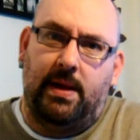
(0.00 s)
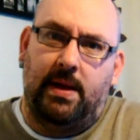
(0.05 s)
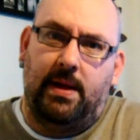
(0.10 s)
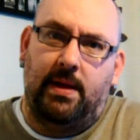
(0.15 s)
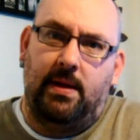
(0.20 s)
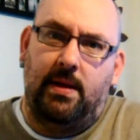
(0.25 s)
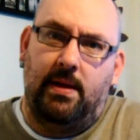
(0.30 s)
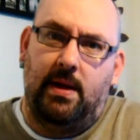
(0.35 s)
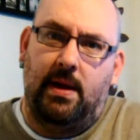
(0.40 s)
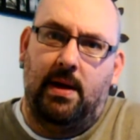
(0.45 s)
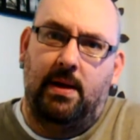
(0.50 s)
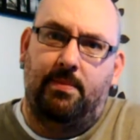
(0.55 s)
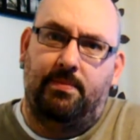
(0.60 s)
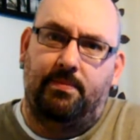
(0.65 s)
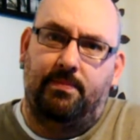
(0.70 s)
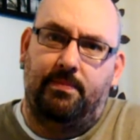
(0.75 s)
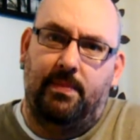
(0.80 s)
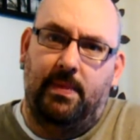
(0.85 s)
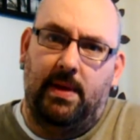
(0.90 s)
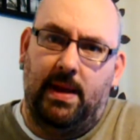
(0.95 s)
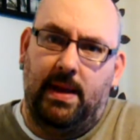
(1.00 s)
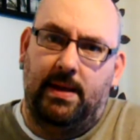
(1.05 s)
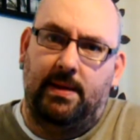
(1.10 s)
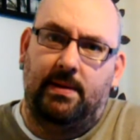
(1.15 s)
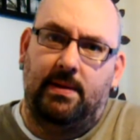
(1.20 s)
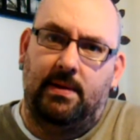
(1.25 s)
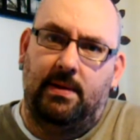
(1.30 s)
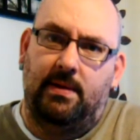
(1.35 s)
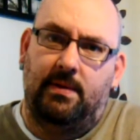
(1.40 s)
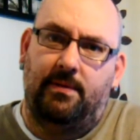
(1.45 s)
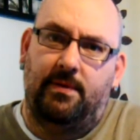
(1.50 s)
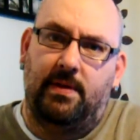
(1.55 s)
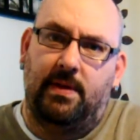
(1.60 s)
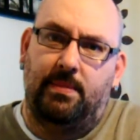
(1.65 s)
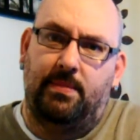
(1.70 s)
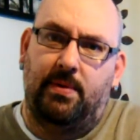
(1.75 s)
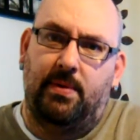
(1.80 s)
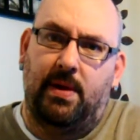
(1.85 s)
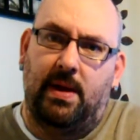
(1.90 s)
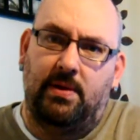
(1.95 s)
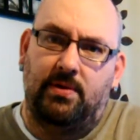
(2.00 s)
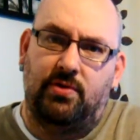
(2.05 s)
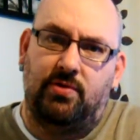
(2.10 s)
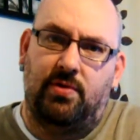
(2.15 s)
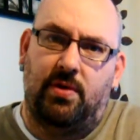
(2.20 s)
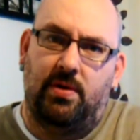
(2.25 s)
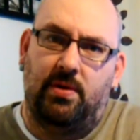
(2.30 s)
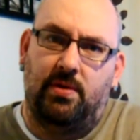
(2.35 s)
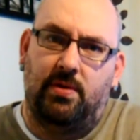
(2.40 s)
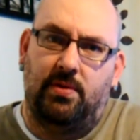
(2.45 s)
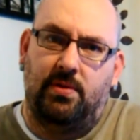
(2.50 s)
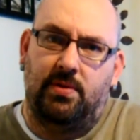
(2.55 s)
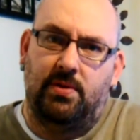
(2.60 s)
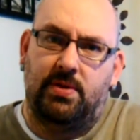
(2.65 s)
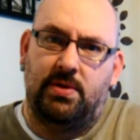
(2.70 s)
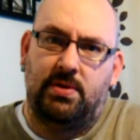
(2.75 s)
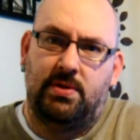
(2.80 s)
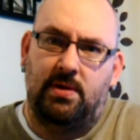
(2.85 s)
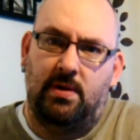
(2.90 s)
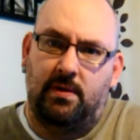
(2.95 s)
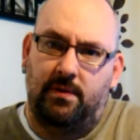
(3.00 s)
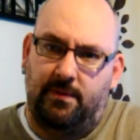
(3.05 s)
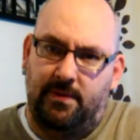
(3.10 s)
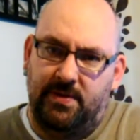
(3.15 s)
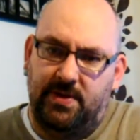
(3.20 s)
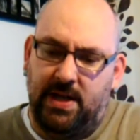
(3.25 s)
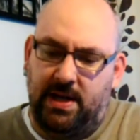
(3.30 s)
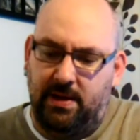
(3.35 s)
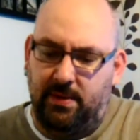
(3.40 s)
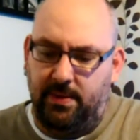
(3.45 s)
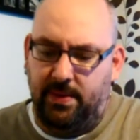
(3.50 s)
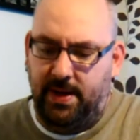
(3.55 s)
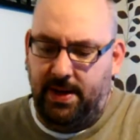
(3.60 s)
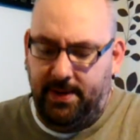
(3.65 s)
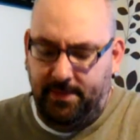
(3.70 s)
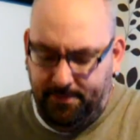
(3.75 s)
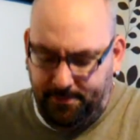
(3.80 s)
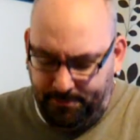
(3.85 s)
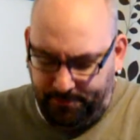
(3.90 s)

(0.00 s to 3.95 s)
day in for the Brewhouse Chronicles for January.